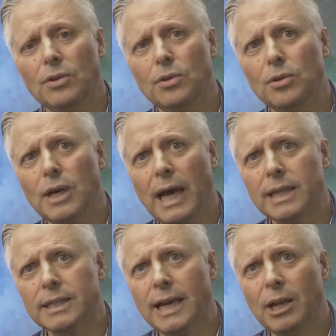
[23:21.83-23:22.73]
you
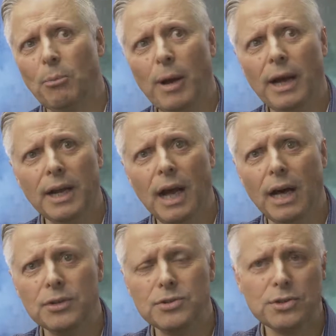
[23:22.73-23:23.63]
can get about
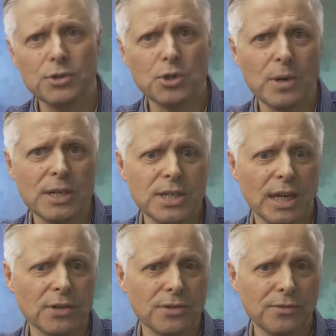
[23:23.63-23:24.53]

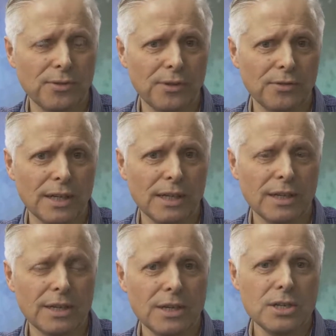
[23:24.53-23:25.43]
120, 150.
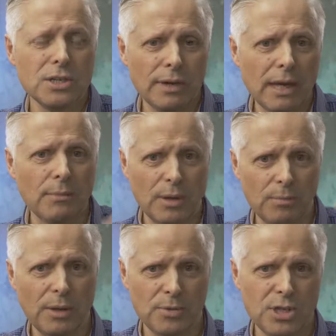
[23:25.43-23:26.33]
So
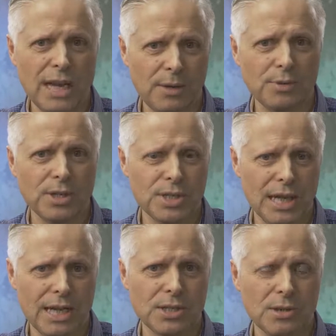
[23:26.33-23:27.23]
it
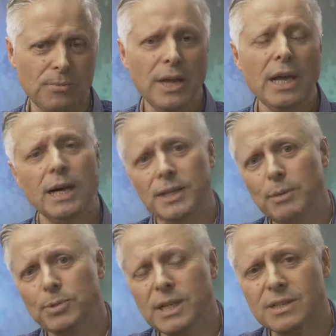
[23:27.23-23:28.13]
pre-selects them. And
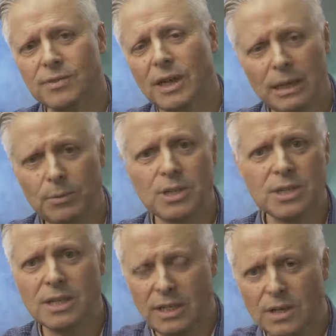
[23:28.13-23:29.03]
then predictive dialing,
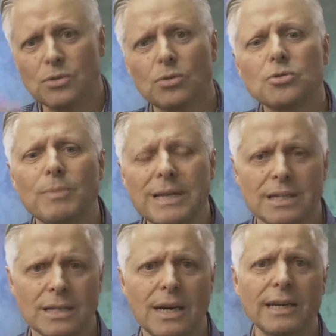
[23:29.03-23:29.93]
which is it does
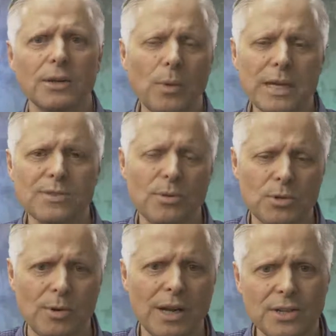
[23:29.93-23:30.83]
automatic dialing and waits for
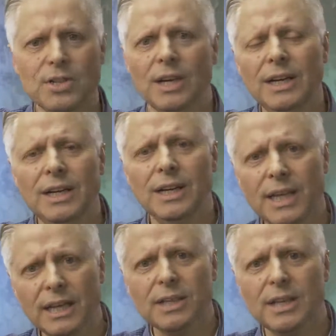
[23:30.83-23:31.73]
them to answer
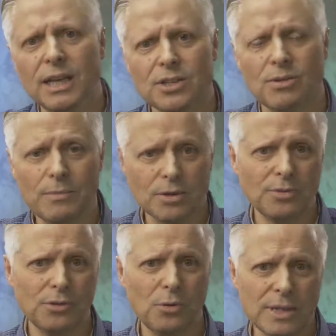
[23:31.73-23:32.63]
and then connects you up. So
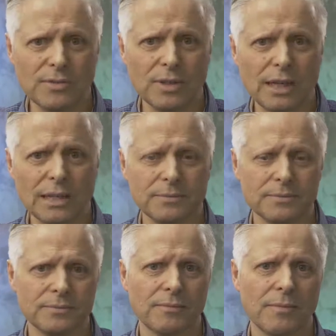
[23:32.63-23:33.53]
you've got 4 ways of dialing.
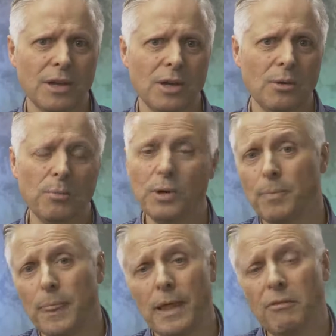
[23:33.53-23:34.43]

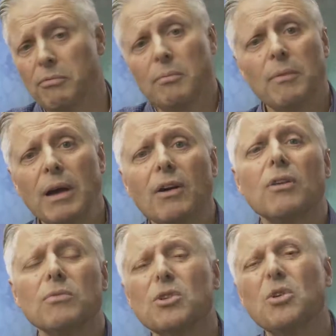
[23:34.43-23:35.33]
But
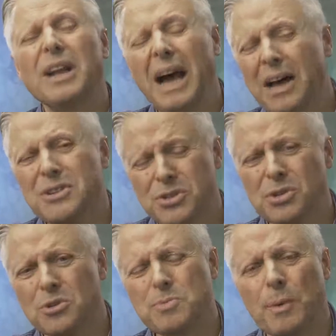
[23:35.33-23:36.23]
call it
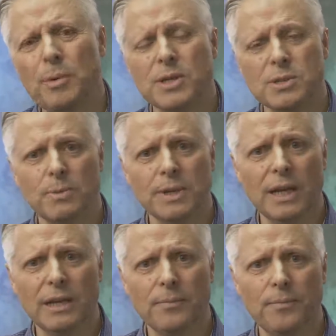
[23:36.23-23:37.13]
100 calls per person per
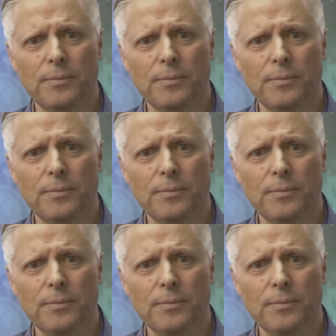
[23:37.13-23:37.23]
day.